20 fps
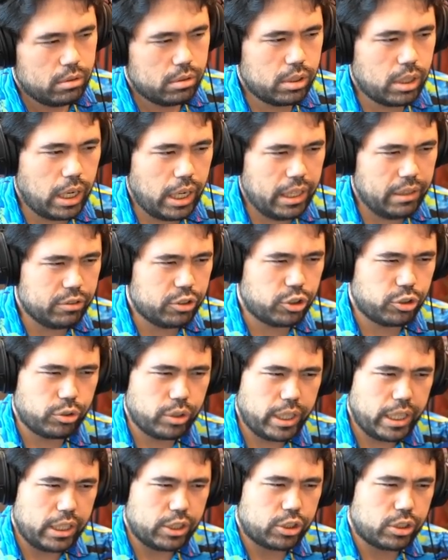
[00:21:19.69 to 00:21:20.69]
kind of
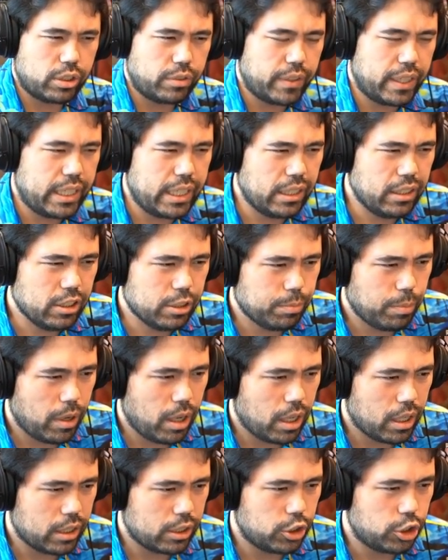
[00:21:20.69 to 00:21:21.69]
strange because if I get this
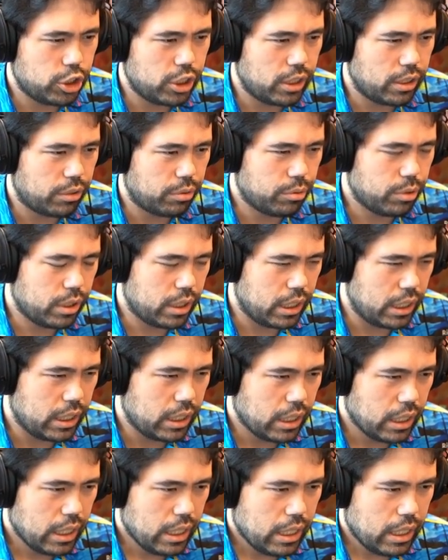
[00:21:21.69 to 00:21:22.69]
pawn on g3
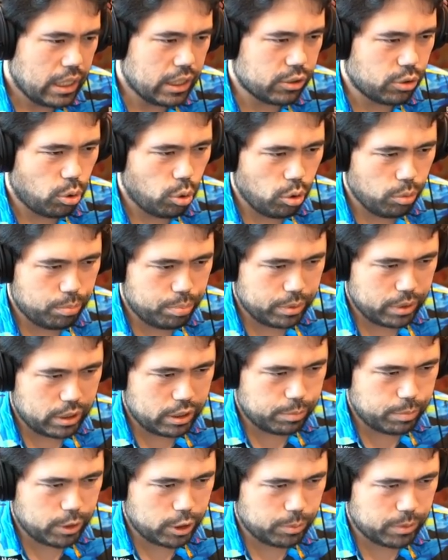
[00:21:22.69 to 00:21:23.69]
his whole his
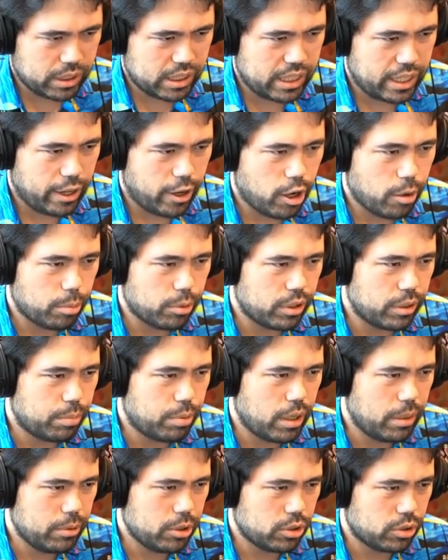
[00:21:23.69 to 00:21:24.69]
bishop is terrible and he
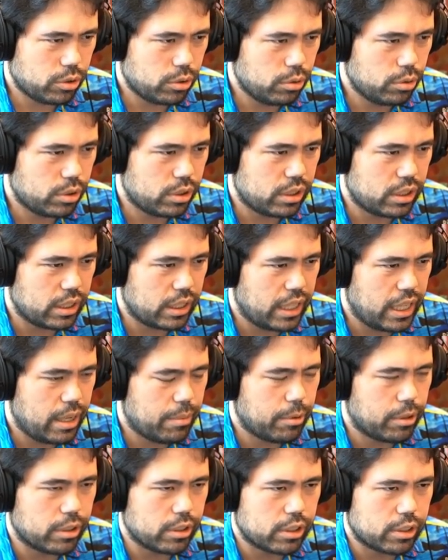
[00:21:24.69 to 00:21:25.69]
probably just loses the game
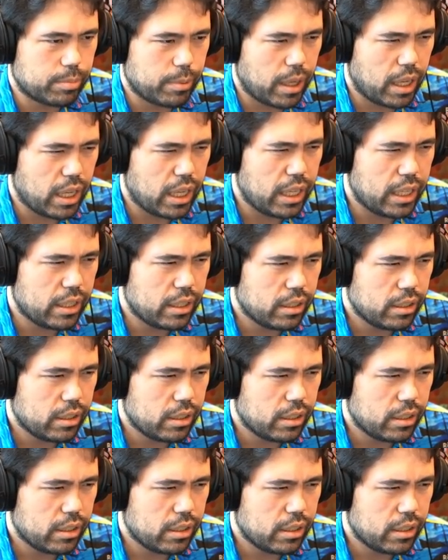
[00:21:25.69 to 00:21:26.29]
on the spot